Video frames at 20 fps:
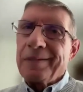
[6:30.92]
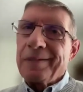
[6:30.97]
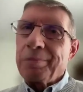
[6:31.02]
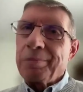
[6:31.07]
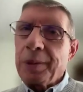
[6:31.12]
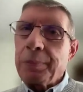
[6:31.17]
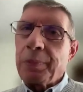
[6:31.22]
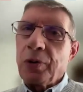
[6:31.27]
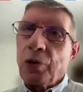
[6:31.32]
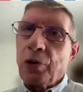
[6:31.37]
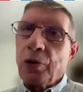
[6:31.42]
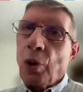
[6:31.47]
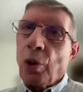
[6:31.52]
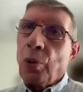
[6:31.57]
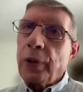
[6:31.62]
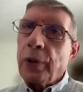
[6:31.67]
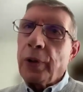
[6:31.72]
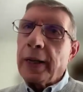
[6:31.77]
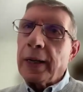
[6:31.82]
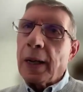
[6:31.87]
people
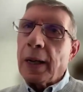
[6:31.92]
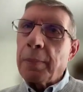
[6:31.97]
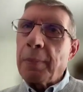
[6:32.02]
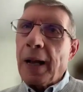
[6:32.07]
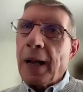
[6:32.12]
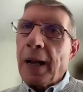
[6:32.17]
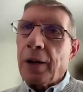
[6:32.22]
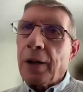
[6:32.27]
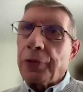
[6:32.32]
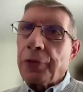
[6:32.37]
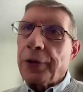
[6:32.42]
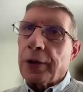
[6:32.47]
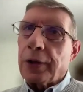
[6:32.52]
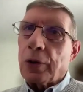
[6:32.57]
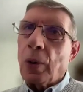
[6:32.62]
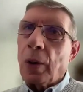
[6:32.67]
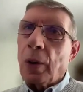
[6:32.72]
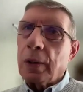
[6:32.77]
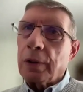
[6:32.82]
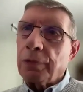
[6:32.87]
know that I'm out there
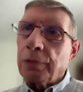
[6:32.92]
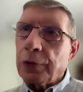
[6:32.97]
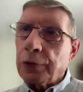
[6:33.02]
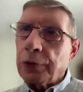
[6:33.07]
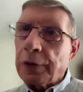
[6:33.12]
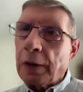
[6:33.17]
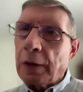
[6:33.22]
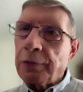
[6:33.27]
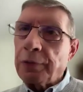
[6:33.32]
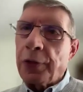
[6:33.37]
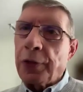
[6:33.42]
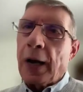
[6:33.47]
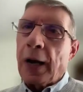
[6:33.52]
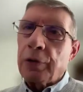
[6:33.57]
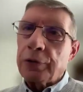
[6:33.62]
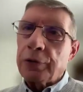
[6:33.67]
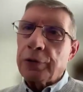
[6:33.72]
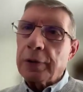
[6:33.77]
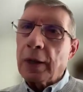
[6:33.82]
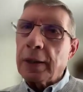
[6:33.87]
calling for
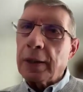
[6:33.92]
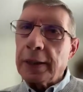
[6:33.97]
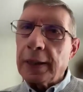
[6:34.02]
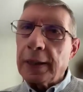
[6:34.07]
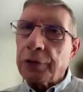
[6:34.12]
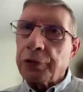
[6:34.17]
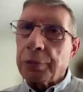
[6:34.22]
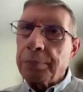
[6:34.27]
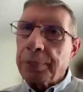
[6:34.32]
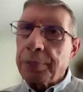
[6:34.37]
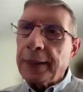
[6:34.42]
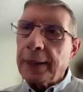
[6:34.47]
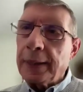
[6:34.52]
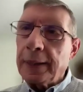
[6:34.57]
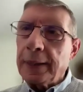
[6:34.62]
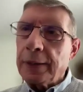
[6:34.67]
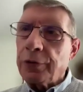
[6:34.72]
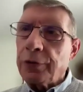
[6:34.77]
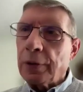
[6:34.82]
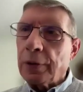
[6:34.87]
7,000 on the
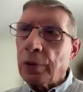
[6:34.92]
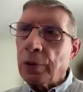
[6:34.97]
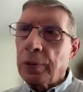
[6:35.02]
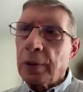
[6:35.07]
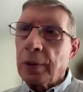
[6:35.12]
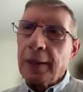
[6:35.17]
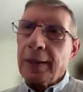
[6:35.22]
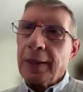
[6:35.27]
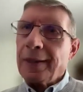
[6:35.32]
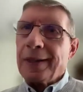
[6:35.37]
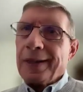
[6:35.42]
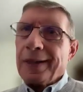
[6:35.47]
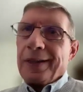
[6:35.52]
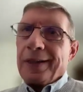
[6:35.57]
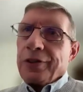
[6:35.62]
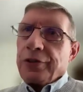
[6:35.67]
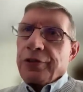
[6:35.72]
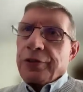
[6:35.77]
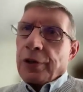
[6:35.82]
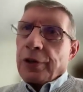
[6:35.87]
S&P, so
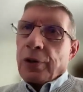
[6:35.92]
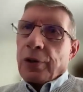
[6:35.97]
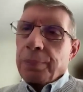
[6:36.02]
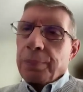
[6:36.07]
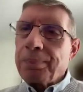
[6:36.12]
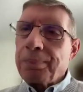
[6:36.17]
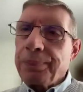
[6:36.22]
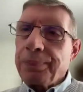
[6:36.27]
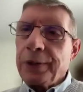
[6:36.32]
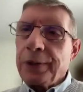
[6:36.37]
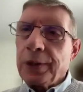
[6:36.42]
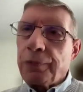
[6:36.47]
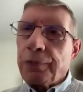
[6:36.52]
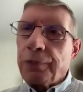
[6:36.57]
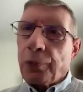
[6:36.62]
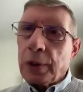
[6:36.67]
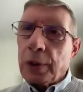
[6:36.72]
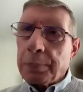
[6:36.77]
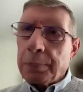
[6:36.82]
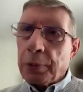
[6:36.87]
still,
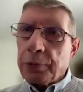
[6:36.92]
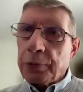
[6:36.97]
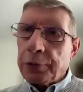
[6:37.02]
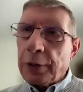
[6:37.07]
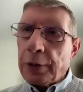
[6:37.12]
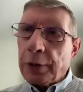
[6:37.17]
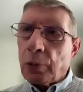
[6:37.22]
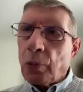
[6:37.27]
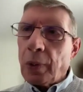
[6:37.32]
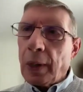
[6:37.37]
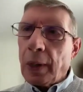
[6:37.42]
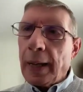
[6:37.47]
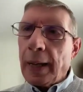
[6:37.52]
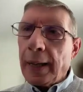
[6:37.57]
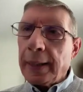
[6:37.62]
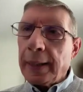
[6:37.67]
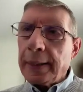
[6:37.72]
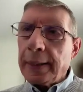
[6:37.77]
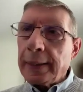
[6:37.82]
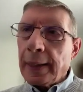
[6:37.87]
40%
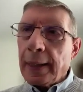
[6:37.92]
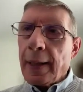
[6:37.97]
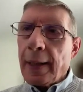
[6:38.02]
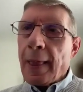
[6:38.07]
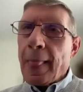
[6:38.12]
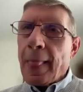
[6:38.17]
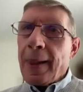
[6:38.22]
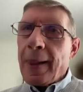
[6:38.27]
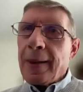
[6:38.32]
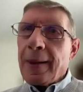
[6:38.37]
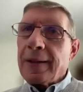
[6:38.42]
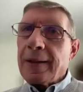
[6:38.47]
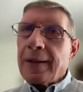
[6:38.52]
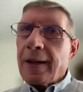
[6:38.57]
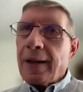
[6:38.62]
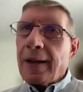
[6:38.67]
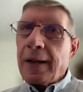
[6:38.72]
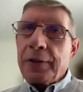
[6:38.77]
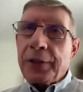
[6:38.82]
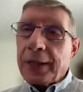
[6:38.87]
away.
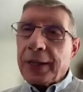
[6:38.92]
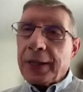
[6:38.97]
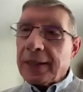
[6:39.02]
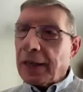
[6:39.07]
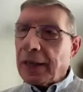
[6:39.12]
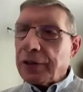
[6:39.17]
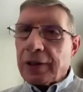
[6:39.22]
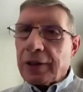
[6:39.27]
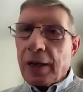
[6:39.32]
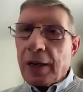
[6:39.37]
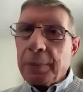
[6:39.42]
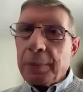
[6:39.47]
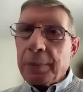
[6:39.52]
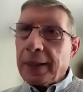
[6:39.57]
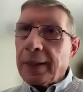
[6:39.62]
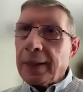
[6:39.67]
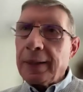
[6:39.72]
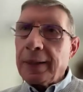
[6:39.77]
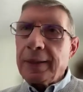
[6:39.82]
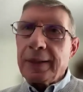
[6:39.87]
I think that's
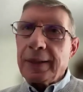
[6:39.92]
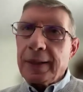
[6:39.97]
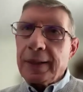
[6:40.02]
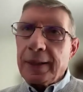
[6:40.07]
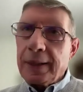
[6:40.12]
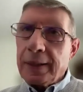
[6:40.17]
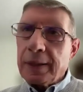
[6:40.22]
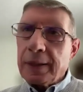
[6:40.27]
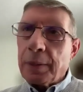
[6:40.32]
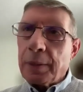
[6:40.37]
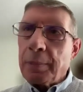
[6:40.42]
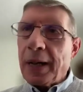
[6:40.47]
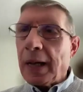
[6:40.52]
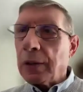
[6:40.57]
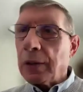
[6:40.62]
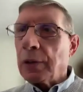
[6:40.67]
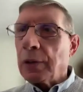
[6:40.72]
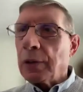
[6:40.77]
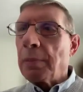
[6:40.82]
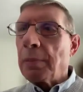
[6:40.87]
coming in a
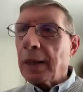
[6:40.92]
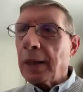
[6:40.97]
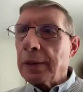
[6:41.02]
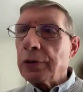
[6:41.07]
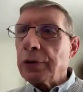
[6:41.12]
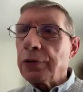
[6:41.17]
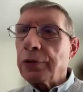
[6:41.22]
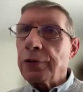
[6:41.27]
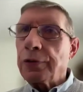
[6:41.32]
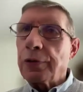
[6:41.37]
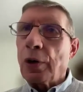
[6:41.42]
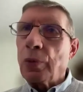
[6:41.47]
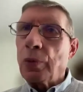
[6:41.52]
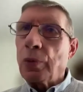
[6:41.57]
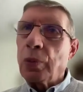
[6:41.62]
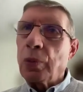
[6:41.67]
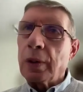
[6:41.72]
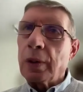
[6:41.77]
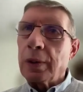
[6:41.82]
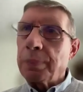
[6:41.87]
matter of months. So
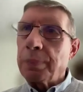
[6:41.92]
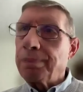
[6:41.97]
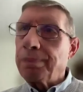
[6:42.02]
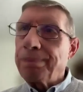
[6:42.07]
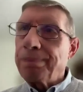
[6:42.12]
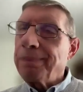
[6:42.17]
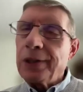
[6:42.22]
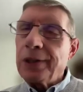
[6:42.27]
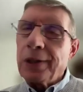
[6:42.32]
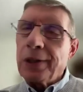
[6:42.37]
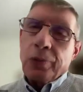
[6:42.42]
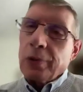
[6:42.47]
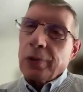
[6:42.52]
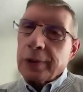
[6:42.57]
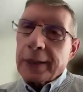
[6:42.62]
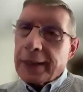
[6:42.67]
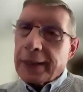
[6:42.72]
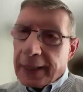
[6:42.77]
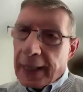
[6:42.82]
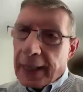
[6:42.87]
we're
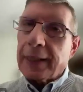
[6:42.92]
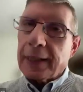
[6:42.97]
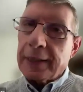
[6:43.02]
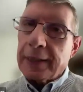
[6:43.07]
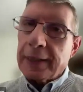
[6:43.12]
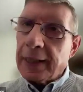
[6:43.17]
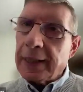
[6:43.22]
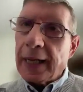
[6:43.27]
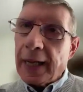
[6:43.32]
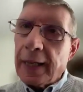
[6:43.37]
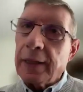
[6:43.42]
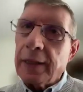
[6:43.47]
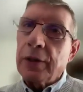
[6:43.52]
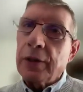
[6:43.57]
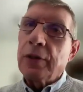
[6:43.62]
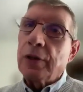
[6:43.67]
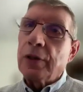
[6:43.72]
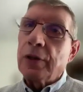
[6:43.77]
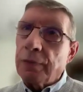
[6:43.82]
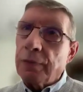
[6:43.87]
getting to the
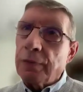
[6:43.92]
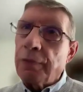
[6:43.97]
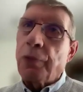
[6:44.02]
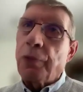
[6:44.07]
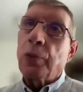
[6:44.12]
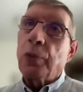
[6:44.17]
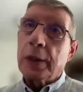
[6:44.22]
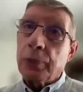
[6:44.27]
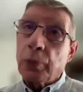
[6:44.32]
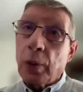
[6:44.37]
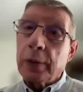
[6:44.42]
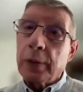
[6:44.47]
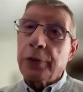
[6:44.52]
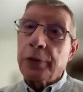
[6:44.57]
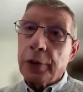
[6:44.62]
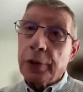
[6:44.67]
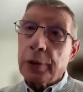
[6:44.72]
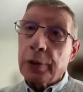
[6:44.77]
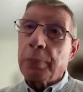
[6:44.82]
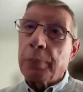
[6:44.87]
end of a
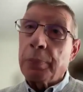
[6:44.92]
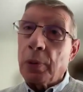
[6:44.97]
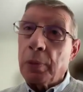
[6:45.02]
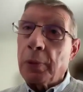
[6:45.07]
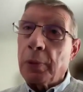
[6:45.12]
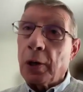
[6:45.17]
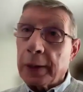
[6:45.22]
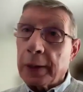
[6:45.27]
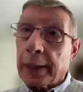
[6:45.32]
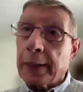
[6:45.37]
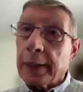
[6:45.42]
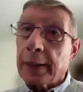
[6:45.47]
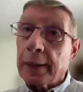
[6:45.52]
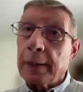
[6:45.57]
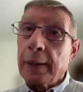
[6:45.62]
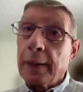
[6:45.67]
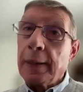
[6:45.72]
41-year bull market.